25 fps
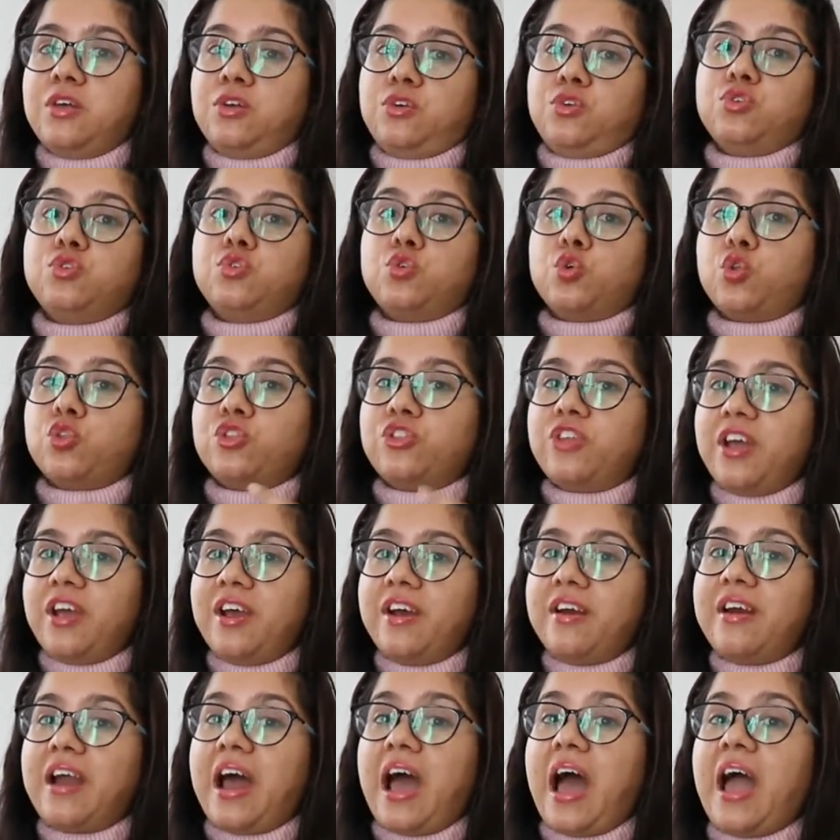So
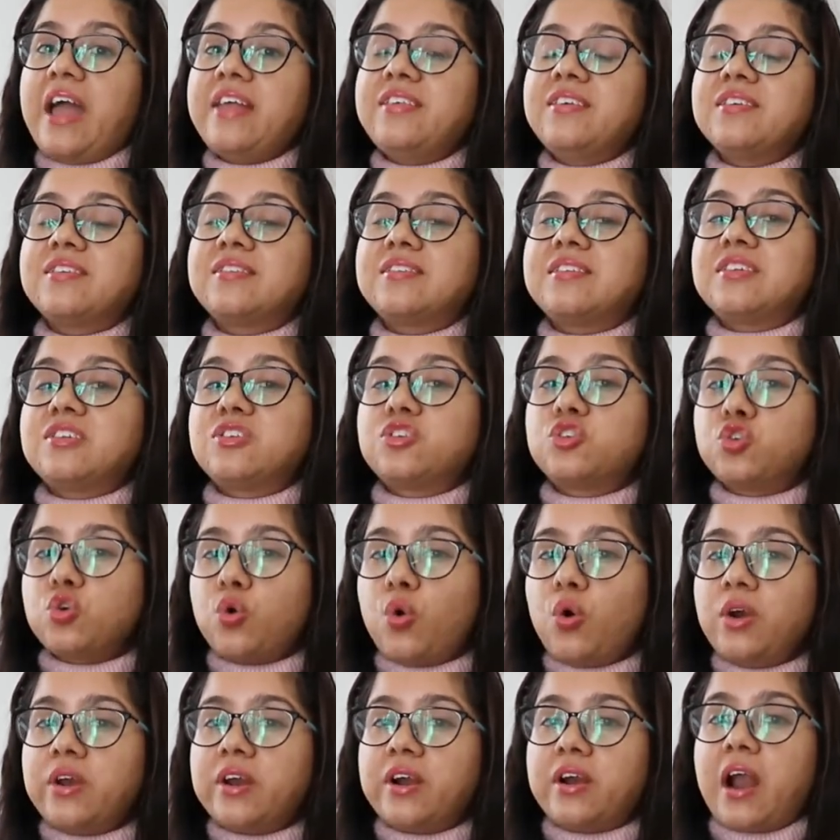there, I just
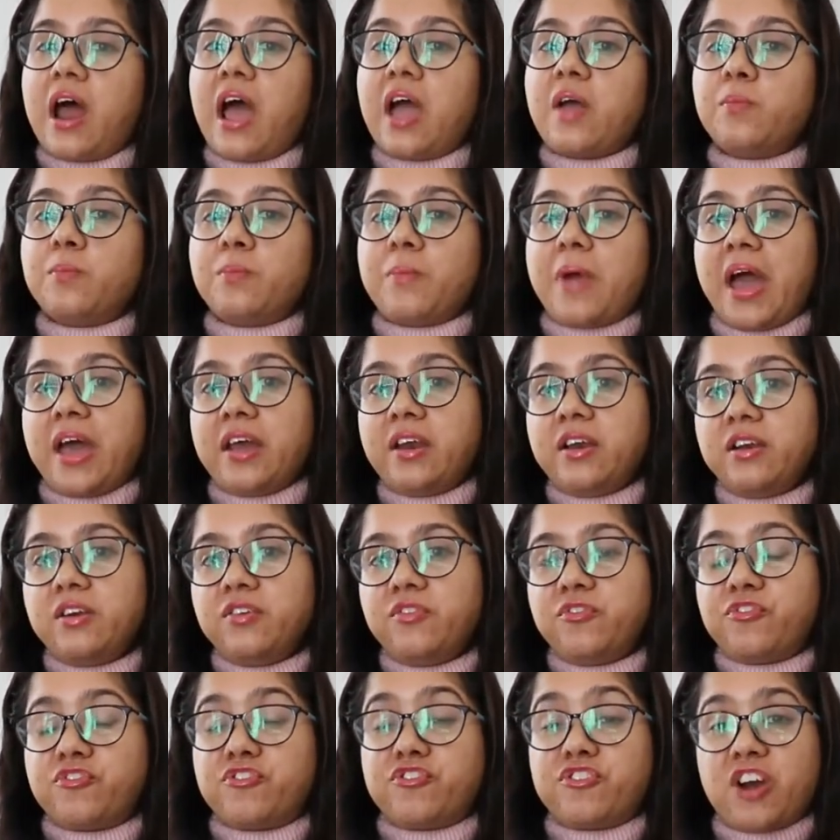told her I'm
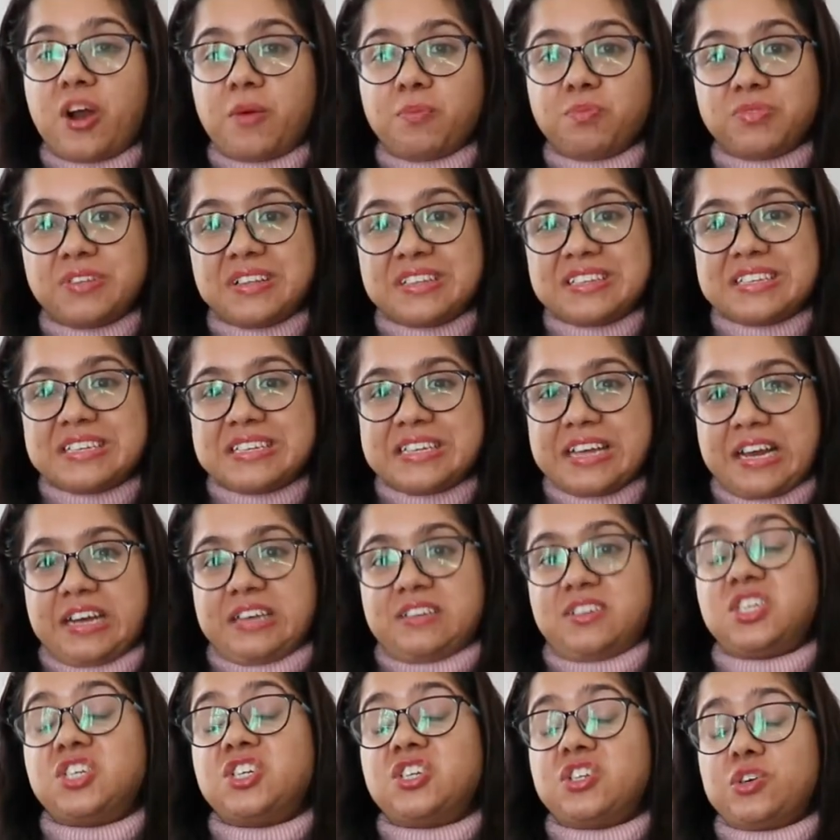married from this
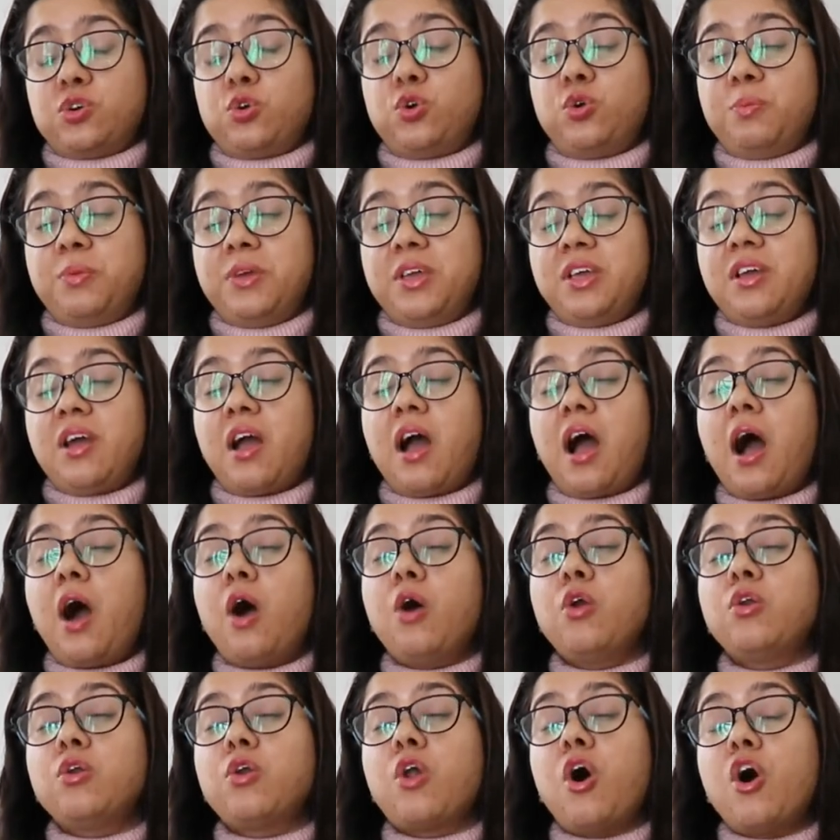date. She told me,
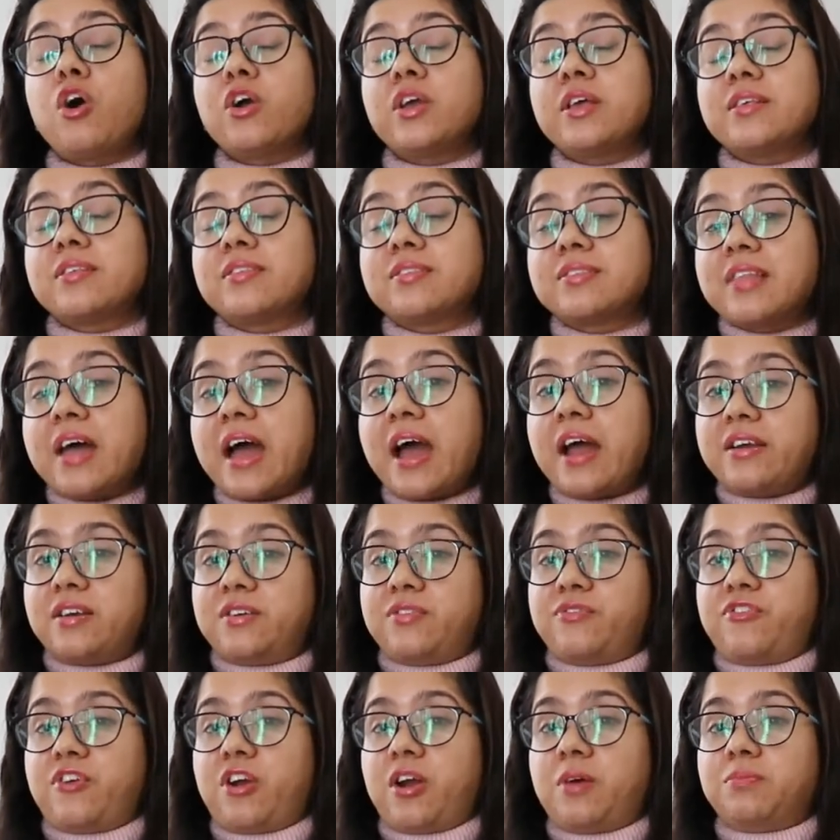how long is
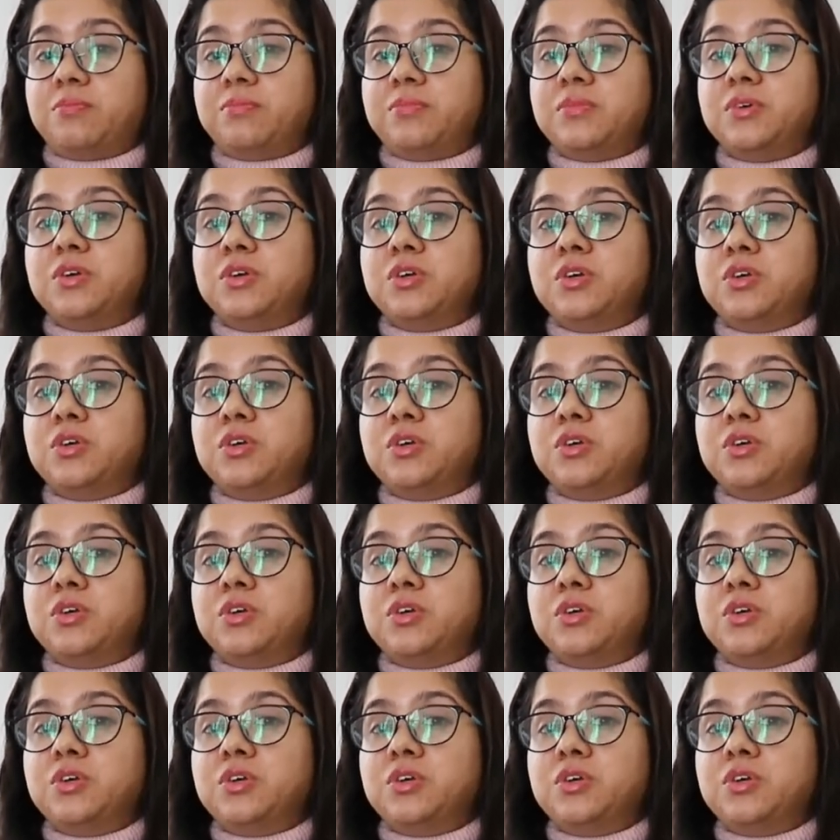that from?